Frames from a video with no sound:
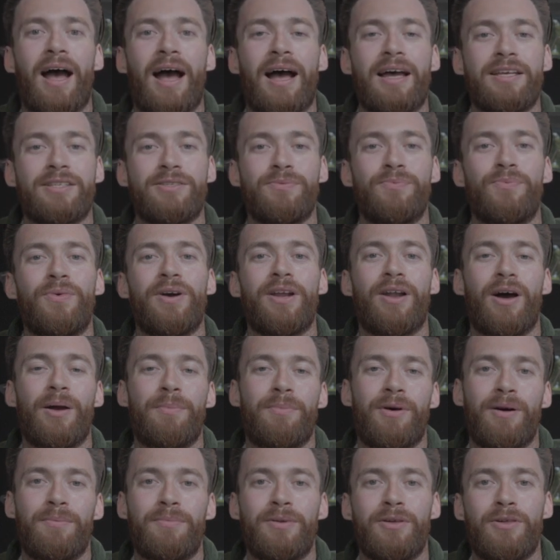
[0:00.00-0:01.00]
as and when I
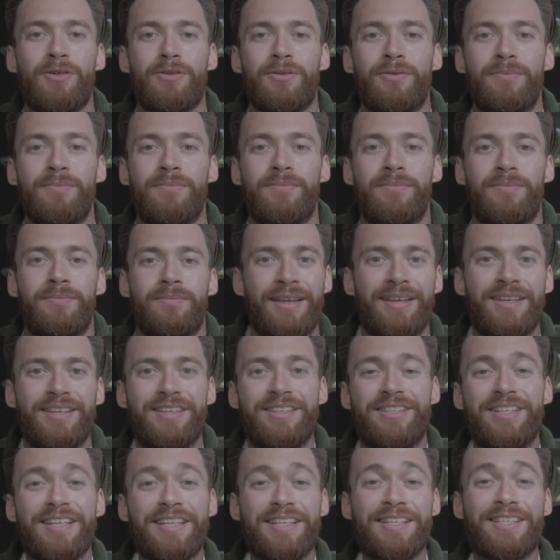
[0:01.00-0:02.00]
publish them.
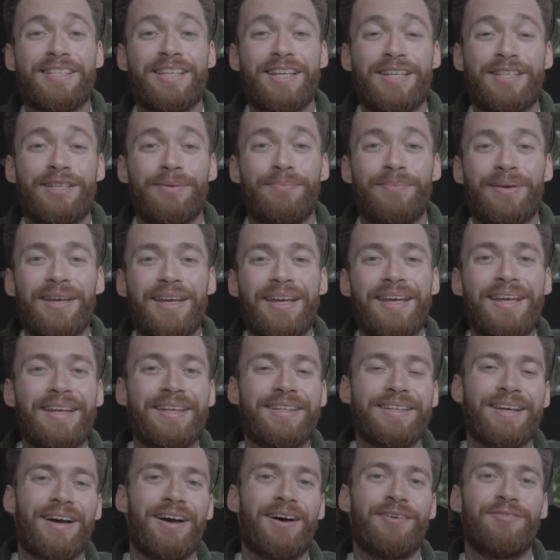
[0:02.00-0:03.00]
Ziggy's
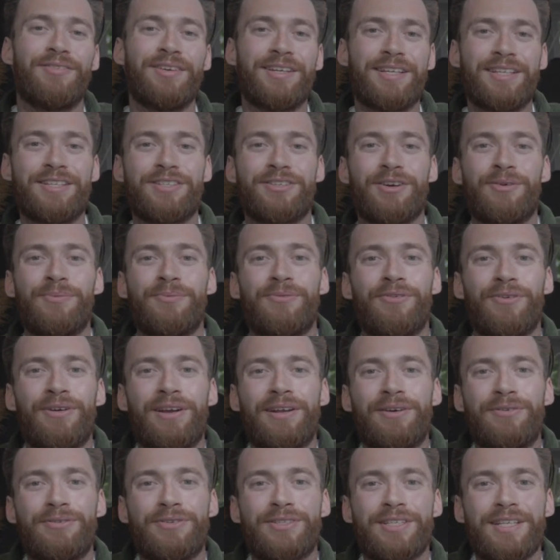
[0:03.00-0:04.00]
disappeared. I think he's gone for a
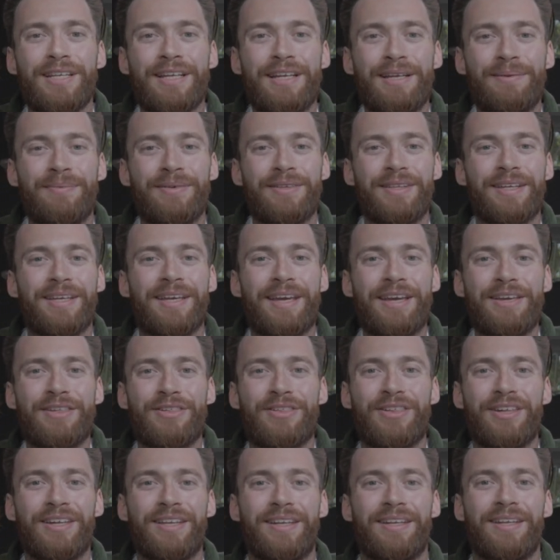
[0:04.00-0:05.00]
little sleep in the
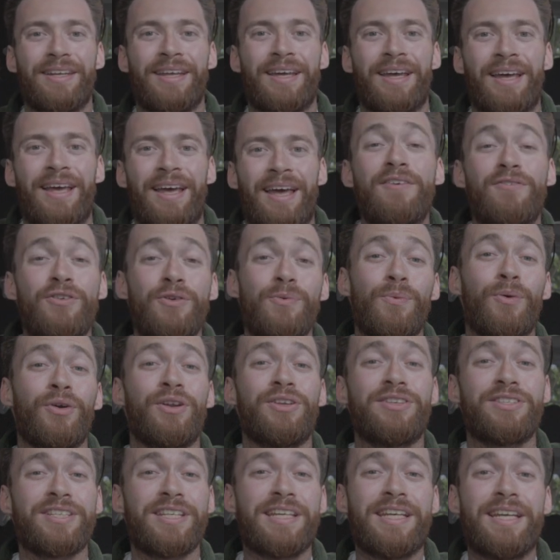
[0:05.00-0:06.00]
kitchen. If you want
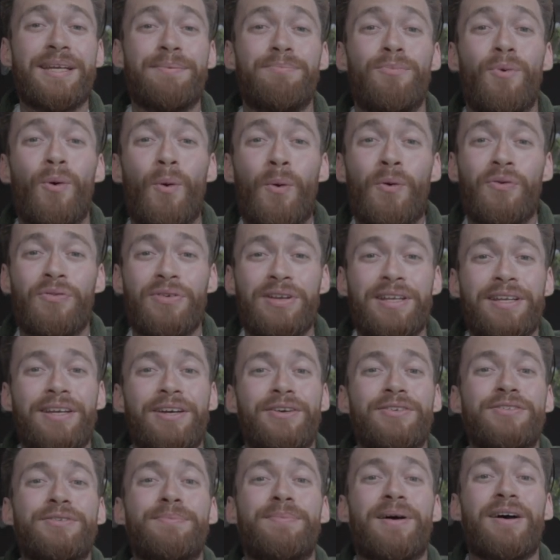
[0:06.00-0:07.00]
to see more
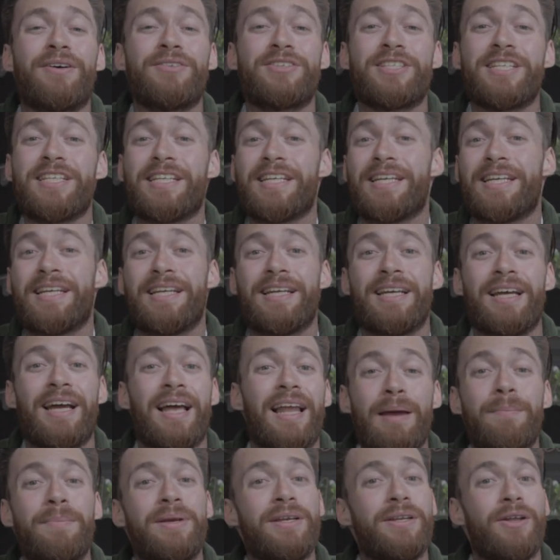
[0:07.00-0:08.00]
videos about Ziggy,
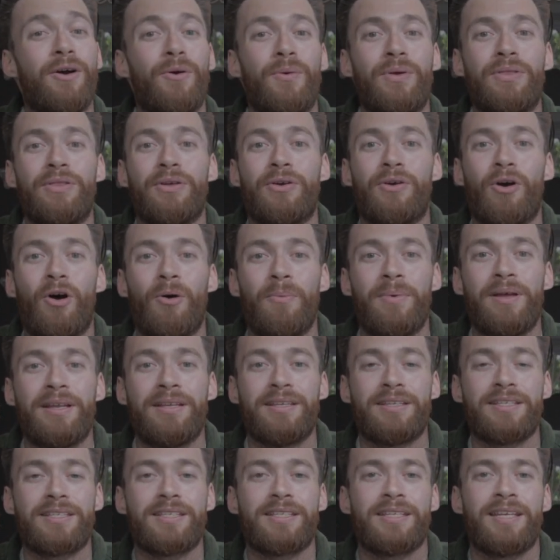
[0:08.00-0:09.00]
let me know in the
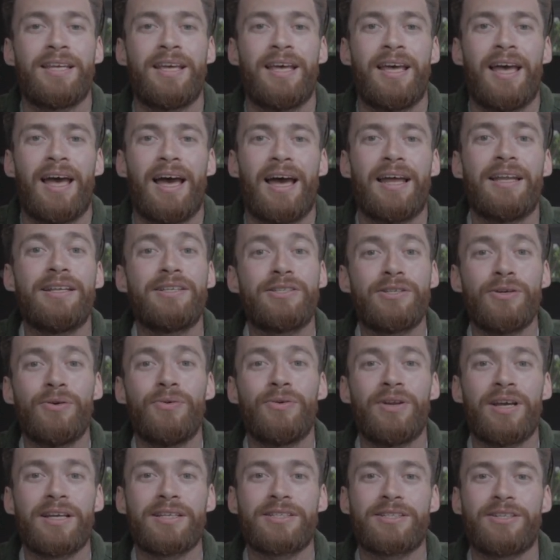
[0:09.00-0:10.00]
comments. And until
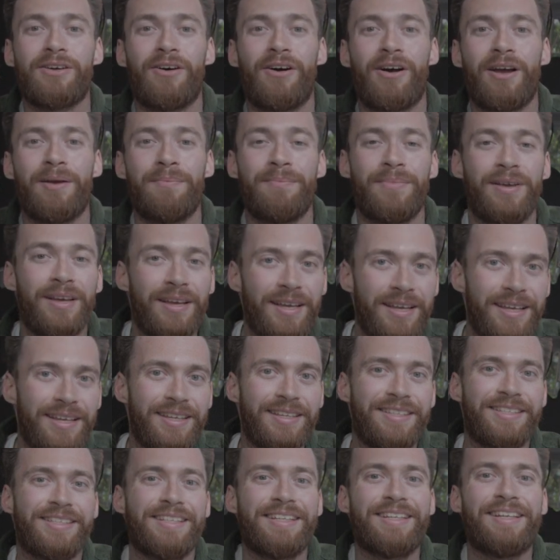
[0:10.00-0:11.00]
next time,
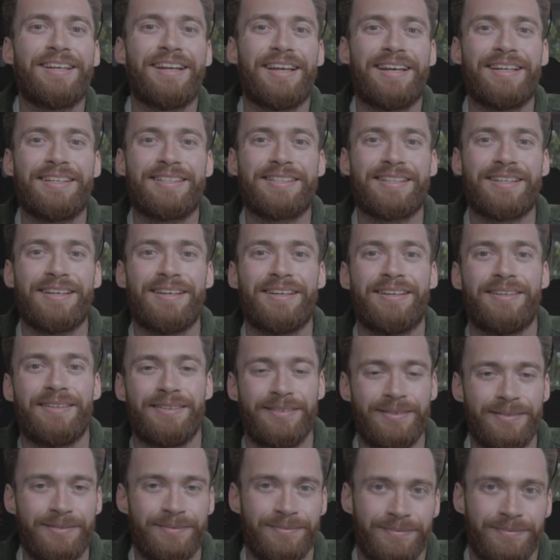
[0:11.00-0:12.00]
see you later.